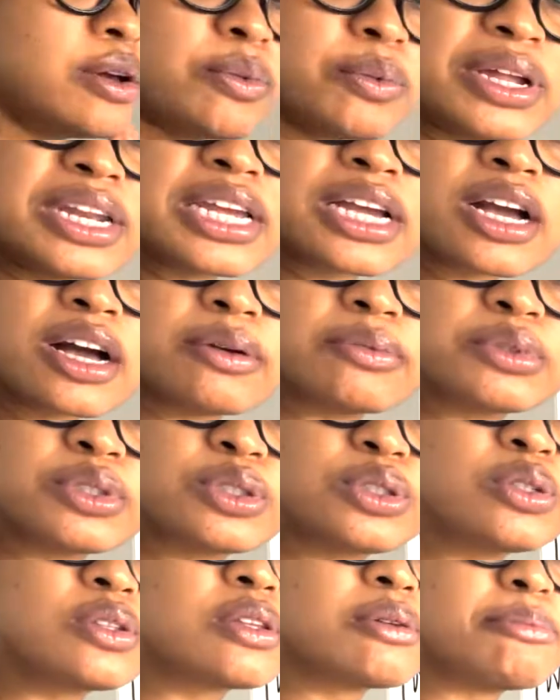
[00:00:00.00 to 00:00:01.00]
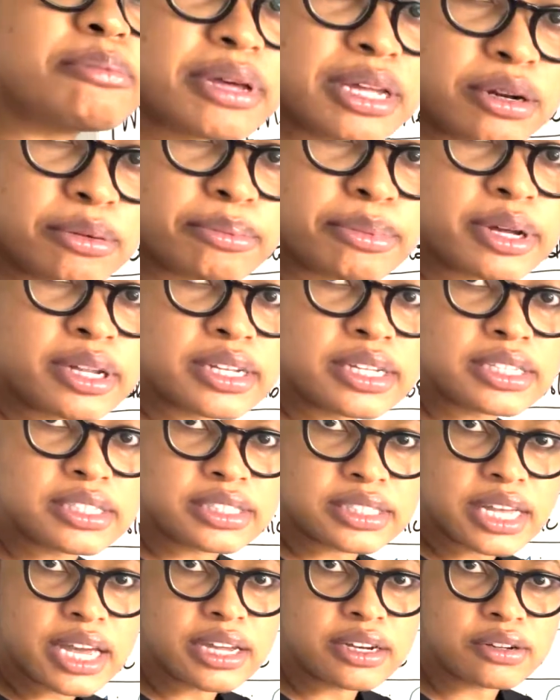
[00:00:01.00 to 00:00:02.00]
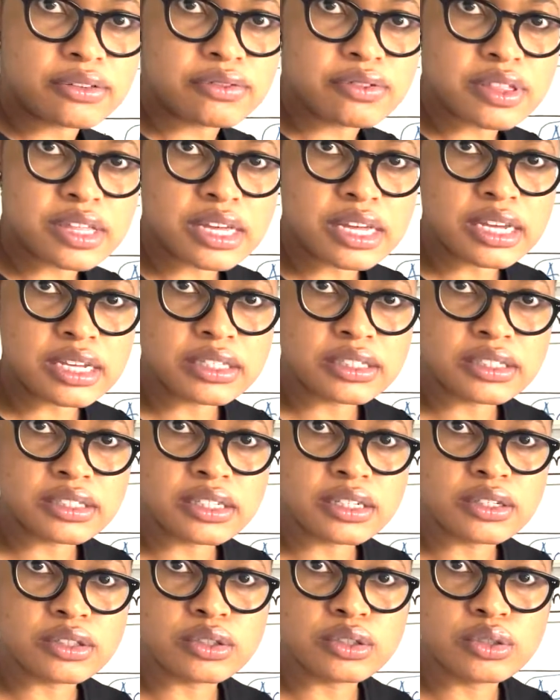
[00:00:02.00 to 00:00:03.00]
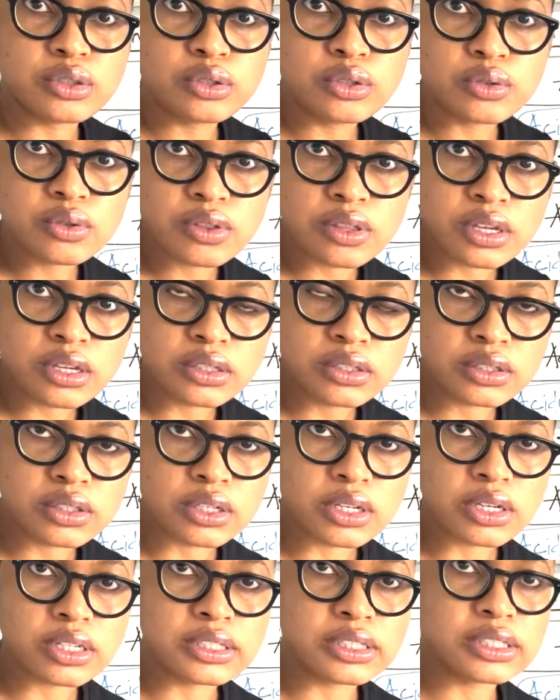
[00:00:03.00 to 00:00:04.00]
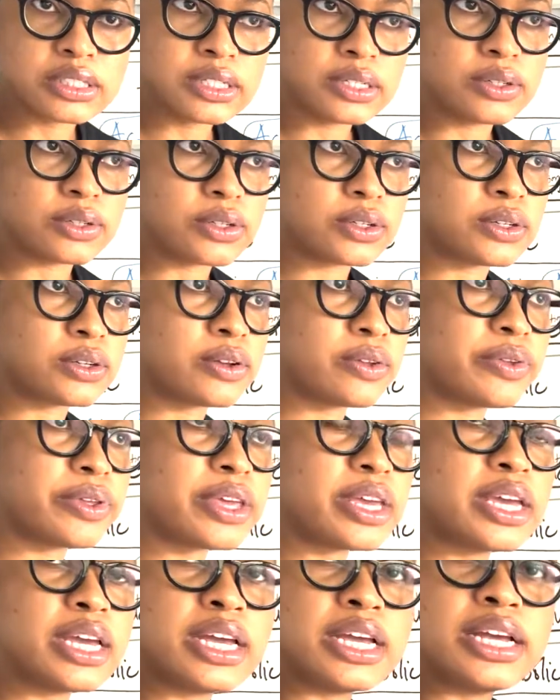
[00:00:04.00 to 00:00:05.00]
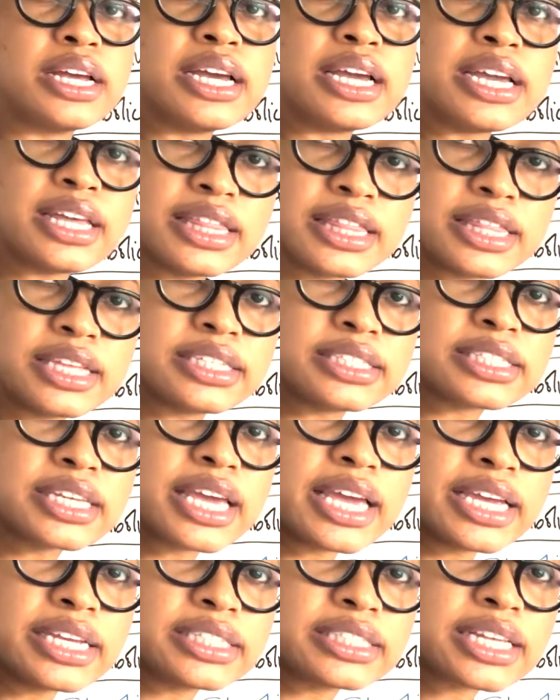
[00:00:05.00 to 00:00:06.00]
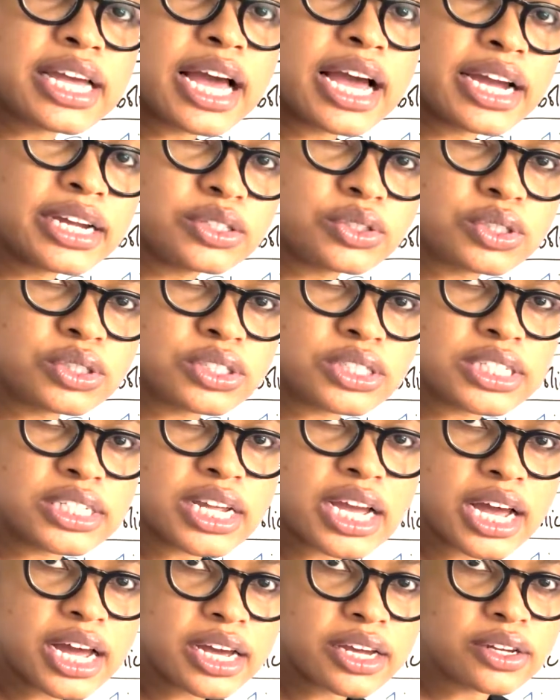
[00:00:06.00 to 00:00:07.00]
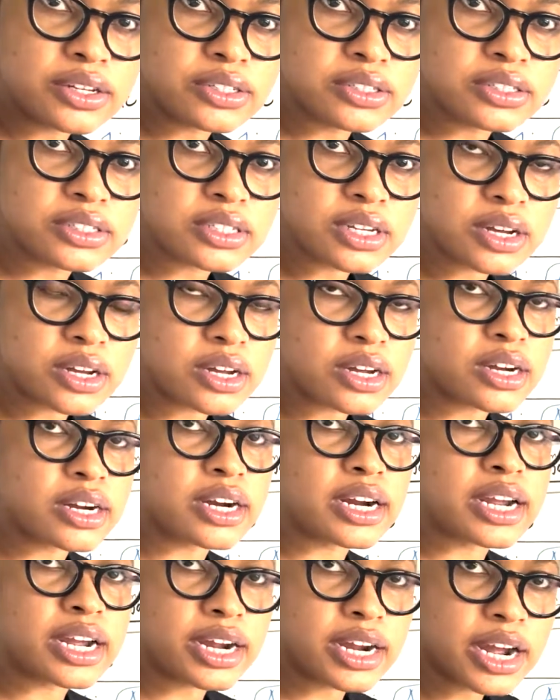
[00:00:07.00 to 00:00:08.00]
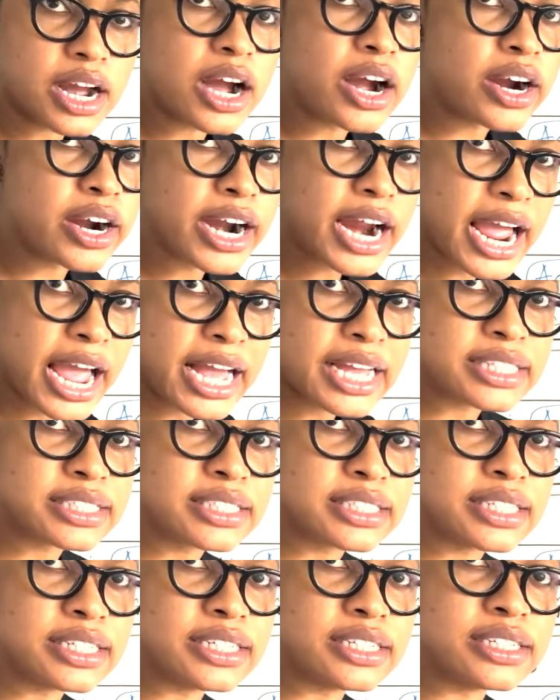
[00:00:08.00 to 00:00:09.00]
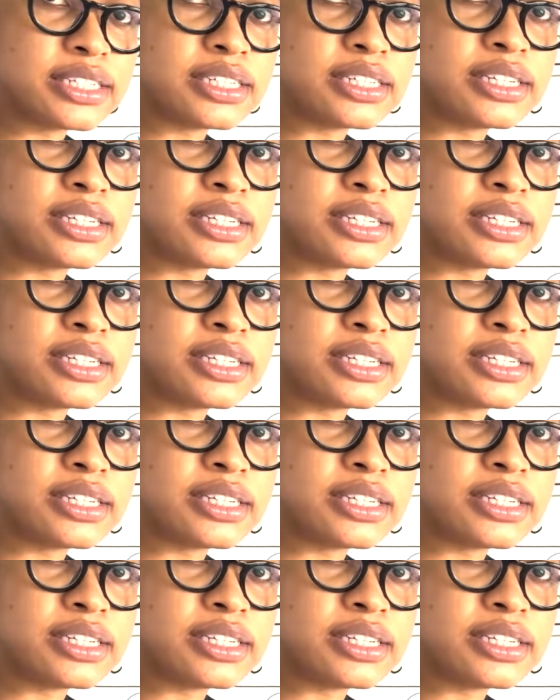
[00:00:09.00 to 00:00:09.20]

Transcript: When it comes to the metabolic side of things, there are two things to consider. In this case, hydrogen ions are our acid